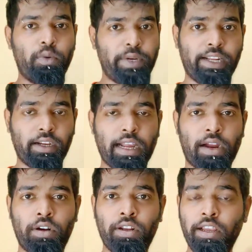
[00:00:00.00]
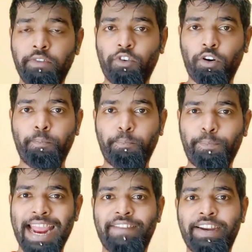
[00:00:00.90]
Twitter account from
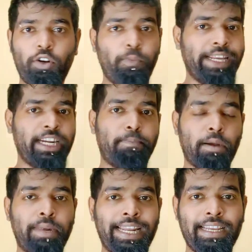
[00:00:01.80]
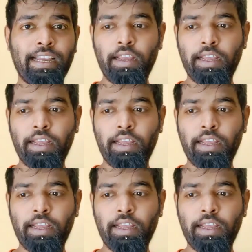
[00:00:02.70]
private to make it public.